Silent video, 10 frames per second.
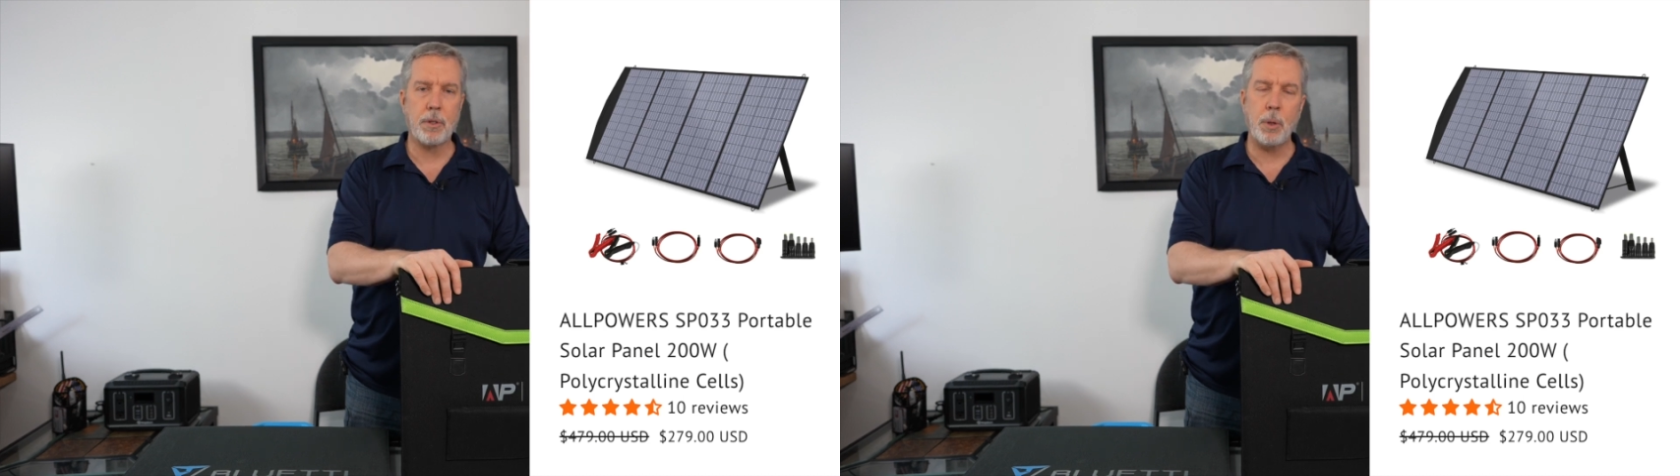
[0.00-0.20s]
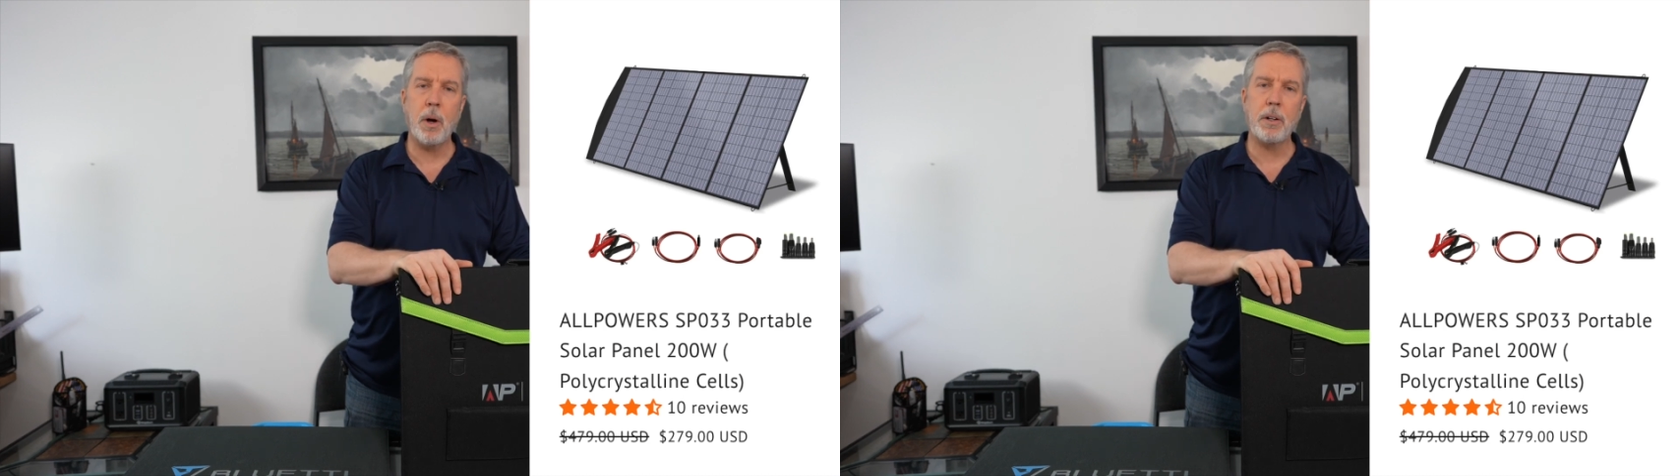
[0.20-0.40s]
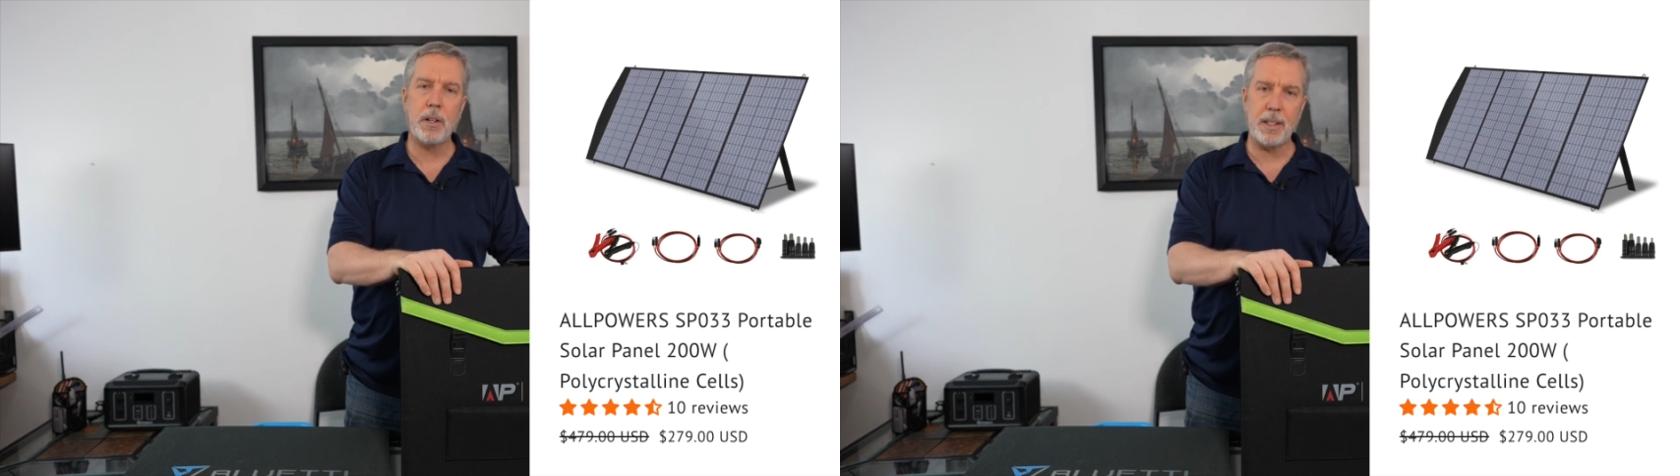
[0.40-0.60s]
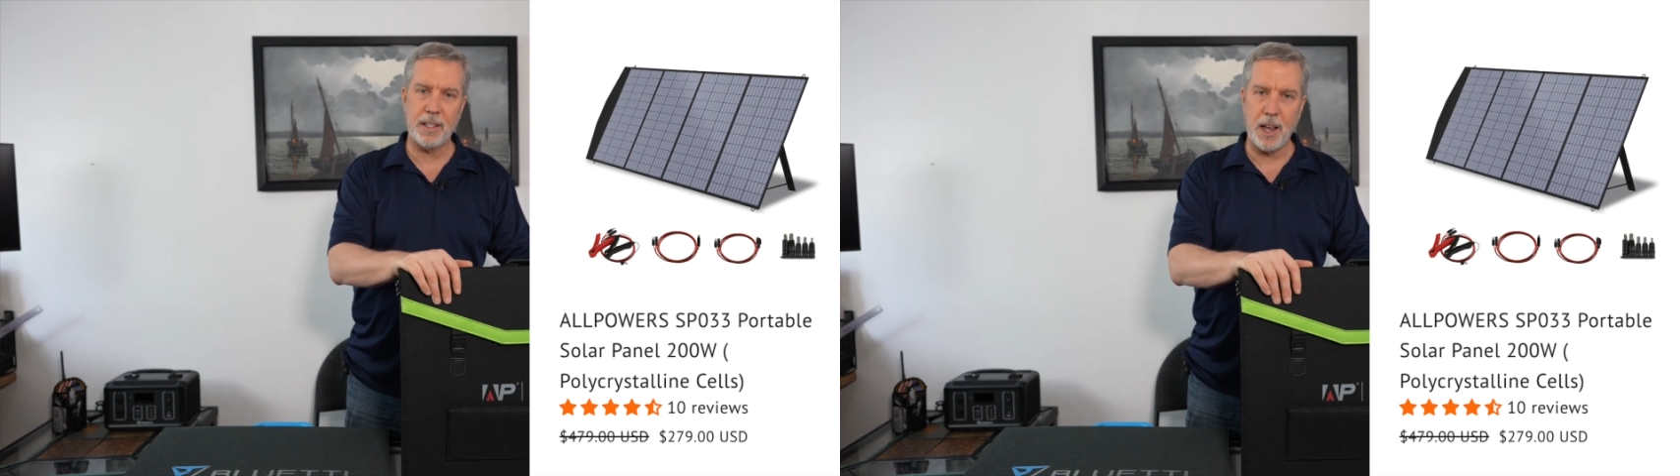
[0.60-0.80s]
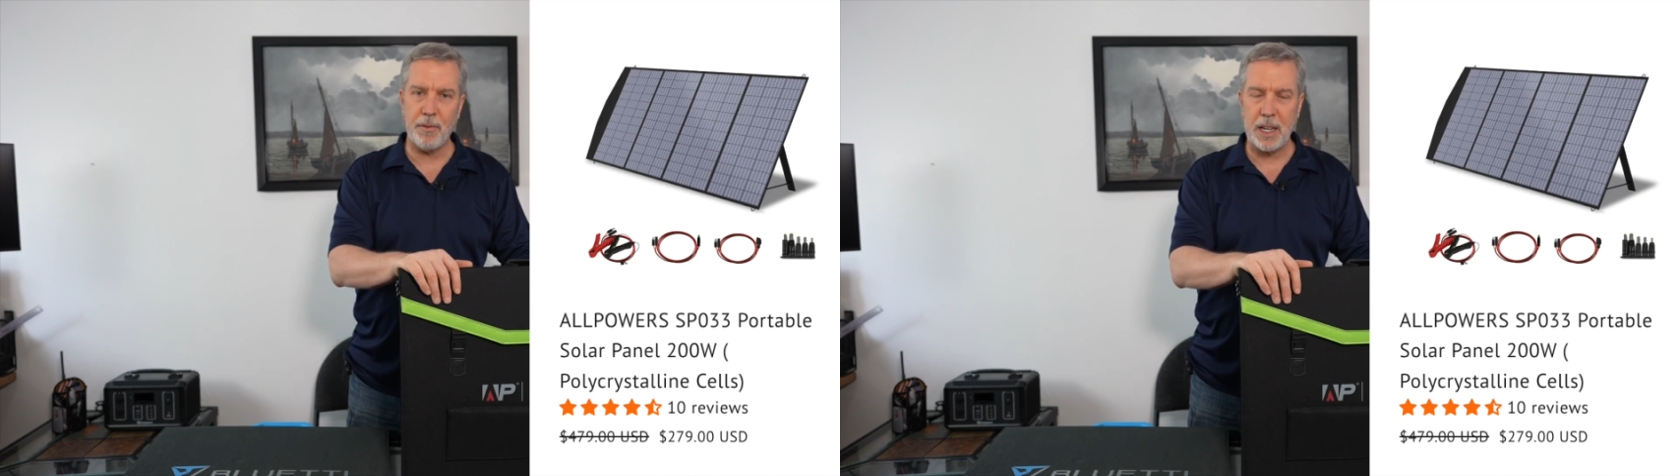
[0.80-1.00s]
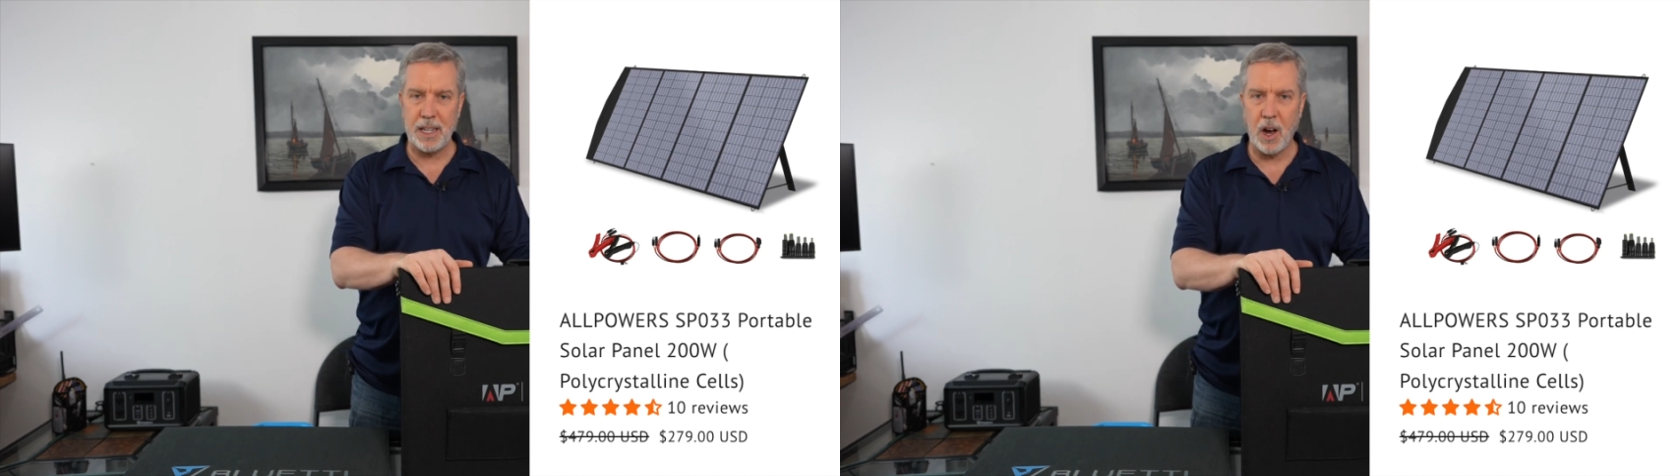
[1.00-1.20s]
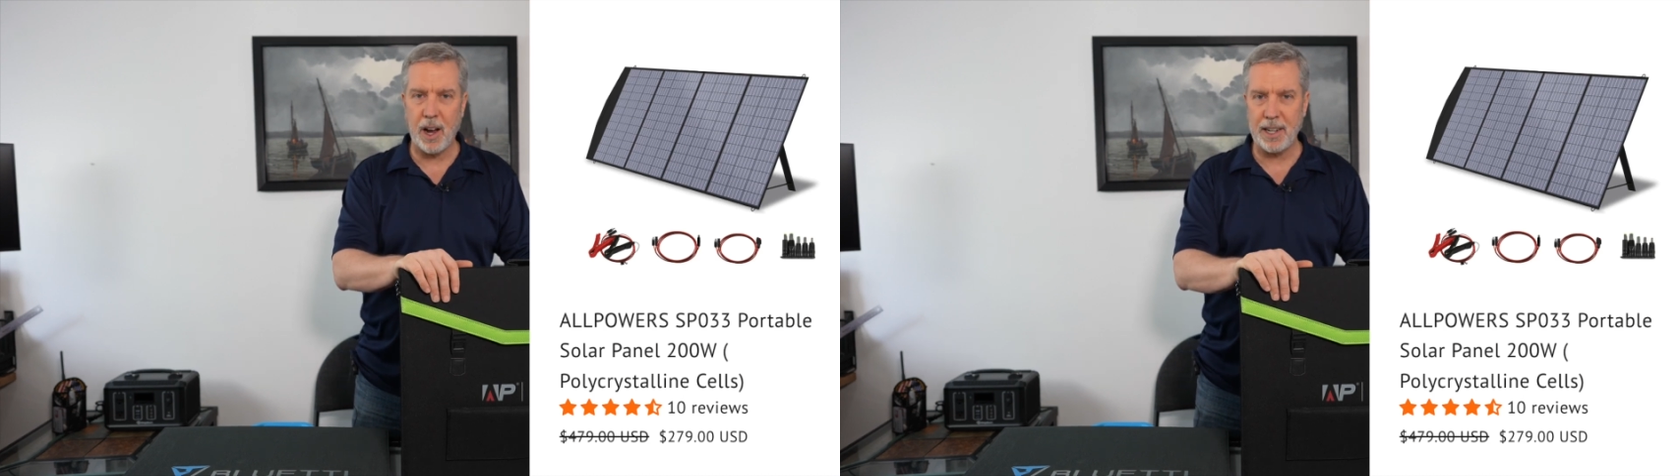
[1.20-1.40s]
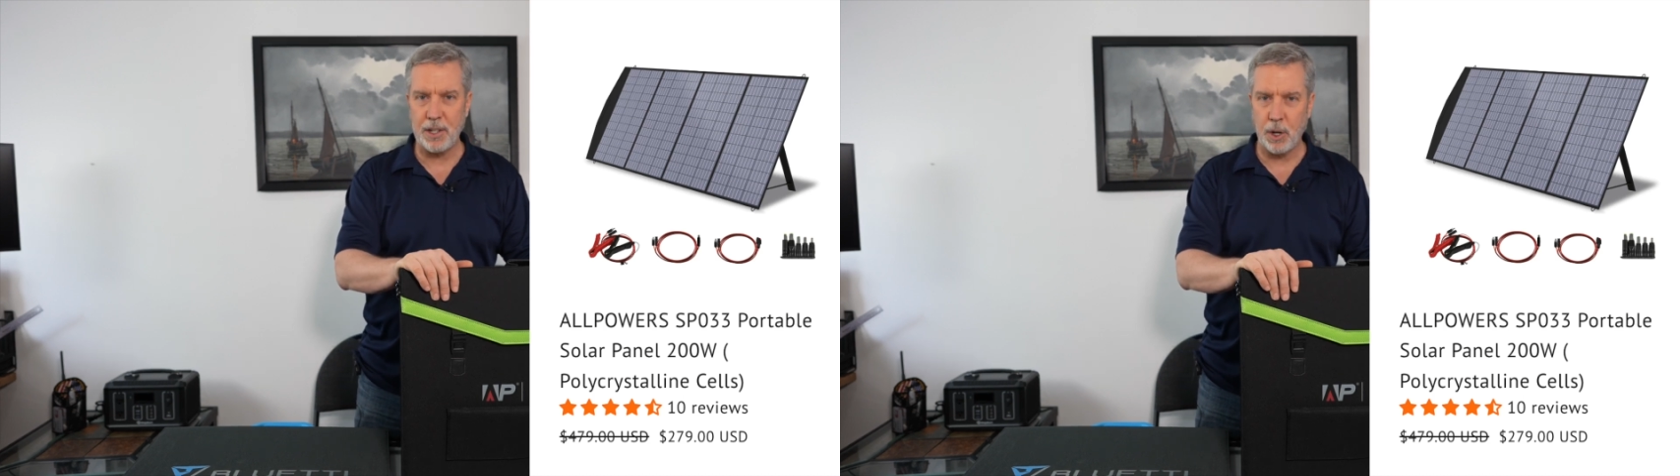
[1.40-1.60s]

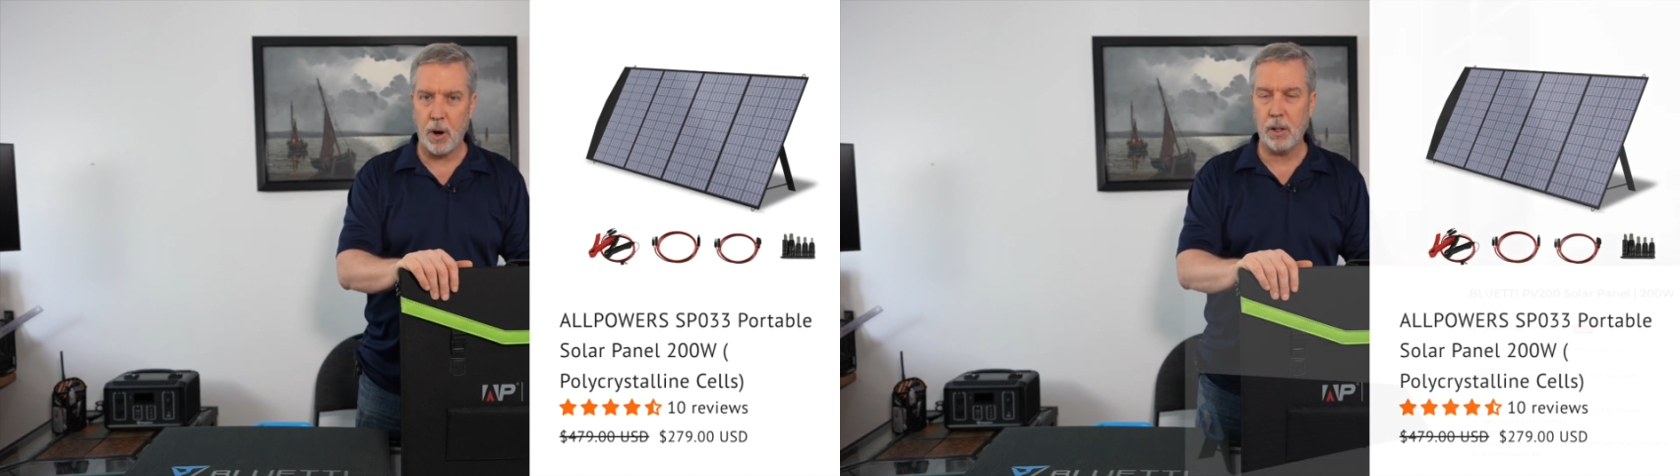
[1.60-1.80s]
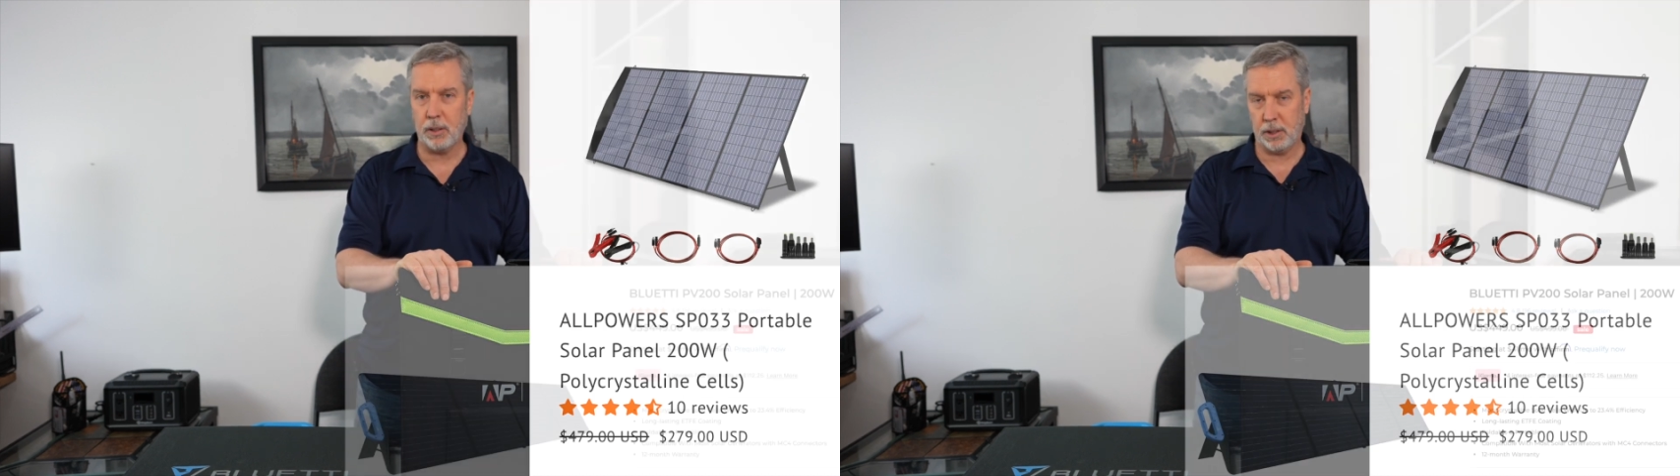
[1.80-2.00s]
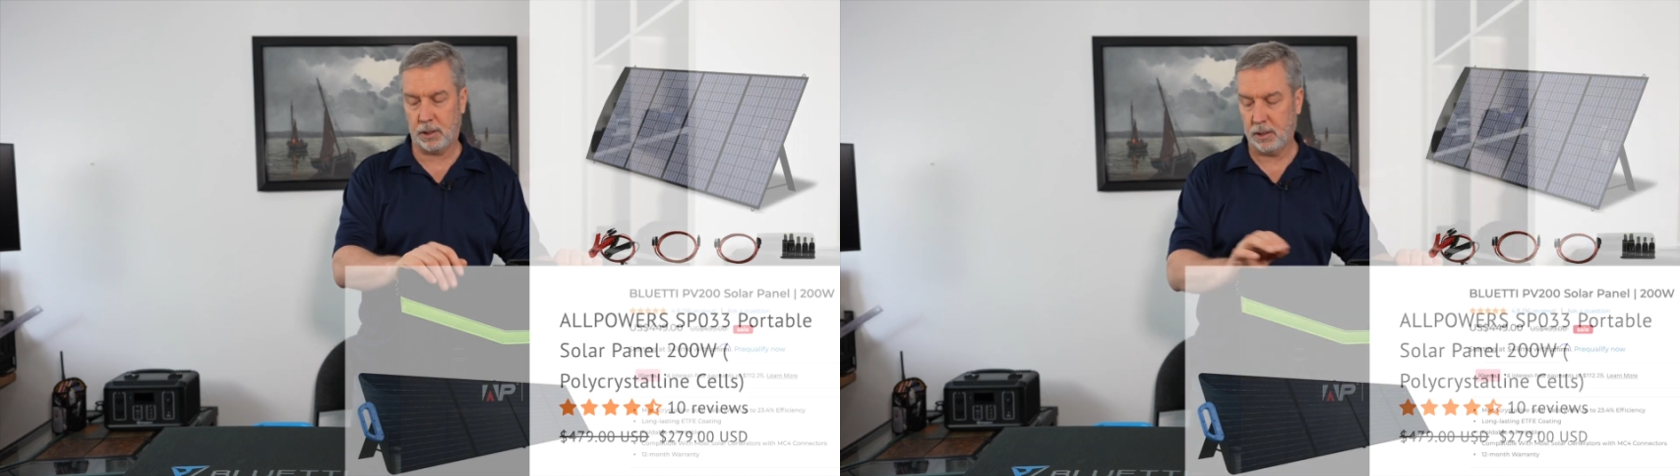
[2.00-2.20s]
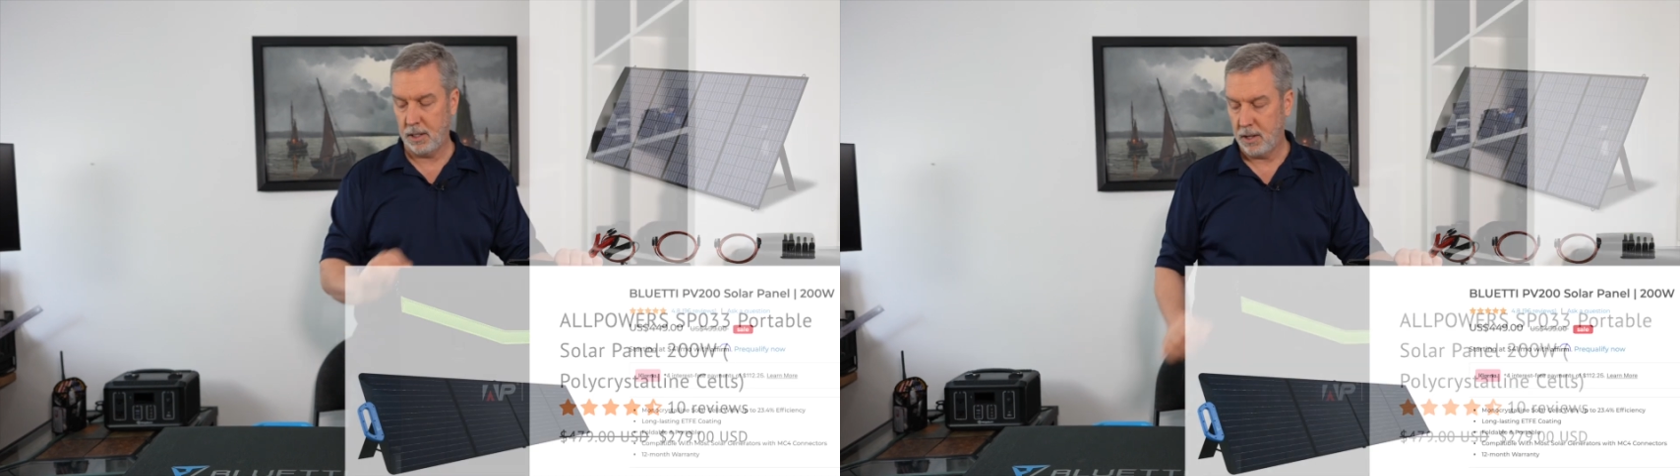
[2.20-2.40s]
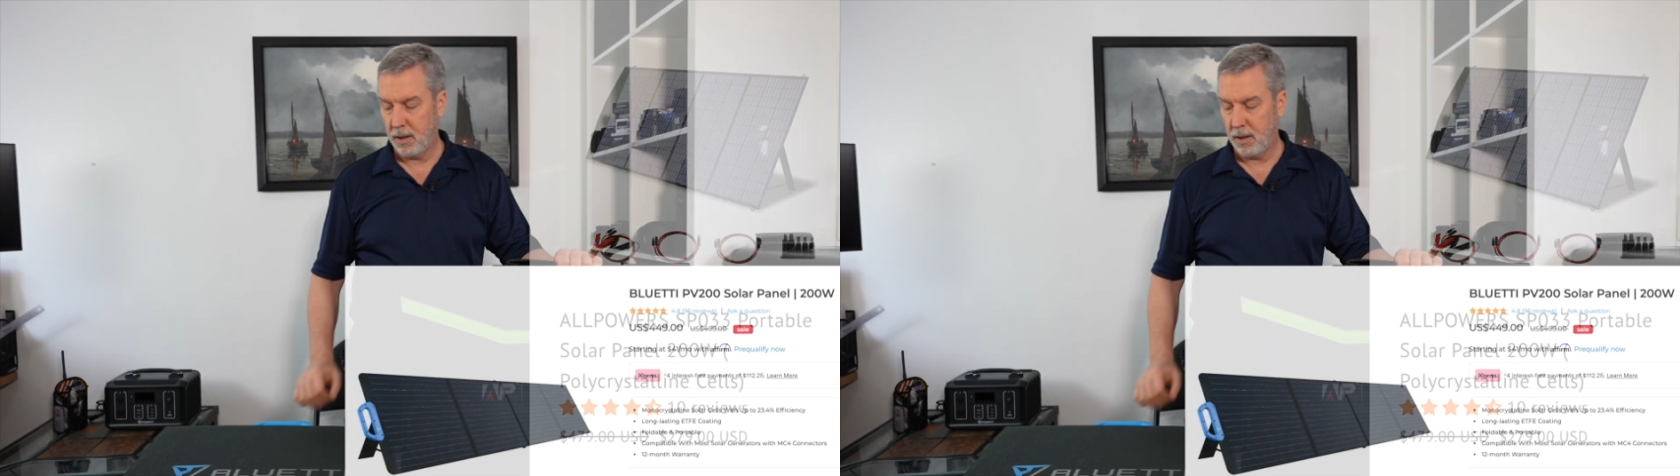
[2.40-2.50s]
$279.